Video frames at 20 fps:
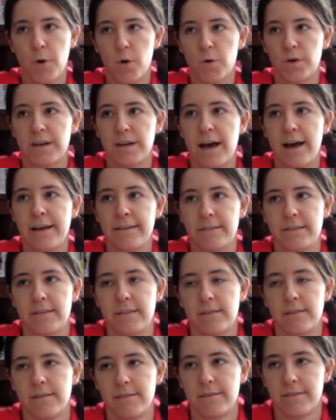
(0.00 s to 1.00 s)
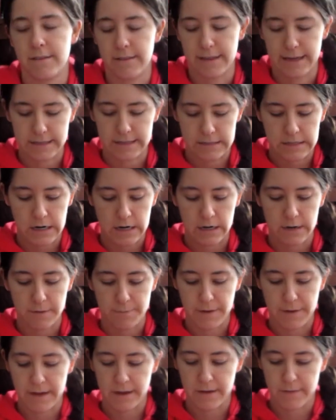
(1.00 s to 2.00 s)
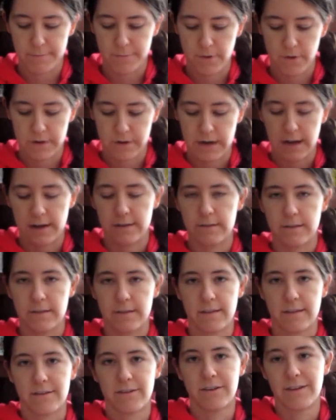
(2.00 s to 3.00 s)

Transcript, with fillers: polka dots. Like dark pink polka dots.